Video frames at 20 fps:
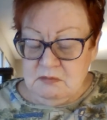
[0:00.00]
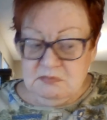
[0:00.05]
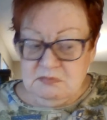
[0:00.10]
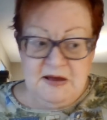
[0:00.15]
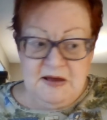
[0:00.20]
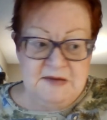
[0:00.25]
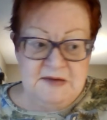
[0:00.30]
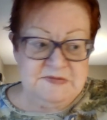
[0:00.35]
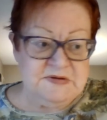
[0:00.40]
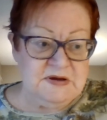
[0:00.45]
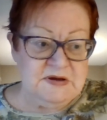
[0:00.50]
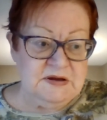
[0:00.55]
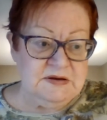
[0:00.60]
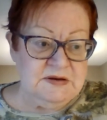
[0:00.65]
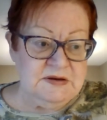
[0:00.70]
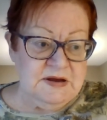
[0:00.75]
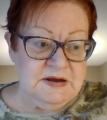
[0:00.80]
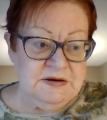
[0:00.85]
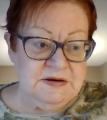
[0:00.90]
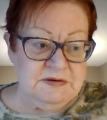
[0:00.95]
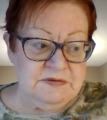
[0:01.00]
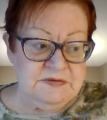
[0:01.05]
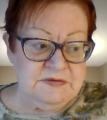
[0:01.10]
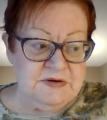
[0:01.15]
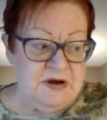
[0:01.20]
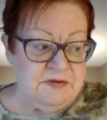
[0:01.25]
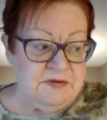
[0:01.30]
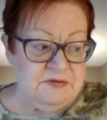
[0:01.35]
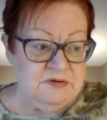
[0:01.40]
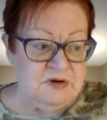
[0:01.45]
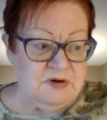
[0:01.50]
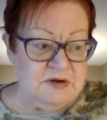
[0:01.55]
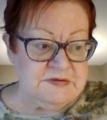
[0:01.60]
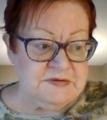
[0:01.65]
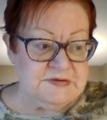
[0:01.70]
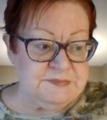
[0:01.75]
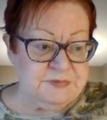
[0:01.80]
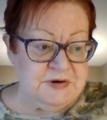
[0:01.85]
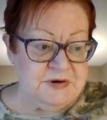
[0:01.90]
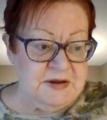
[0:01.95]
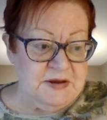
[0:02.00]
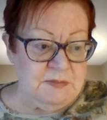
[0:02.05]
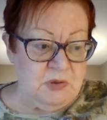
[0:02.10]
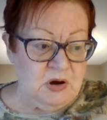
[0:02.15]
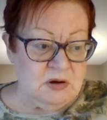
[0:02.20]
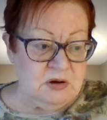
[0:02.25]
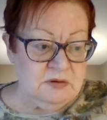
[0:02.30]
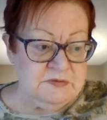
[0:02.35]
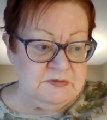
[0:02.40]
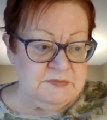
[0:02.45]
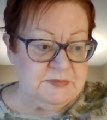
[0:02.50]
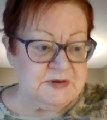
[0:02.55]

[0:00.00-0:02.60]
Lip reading: plastic containers now. They're not spray bottles,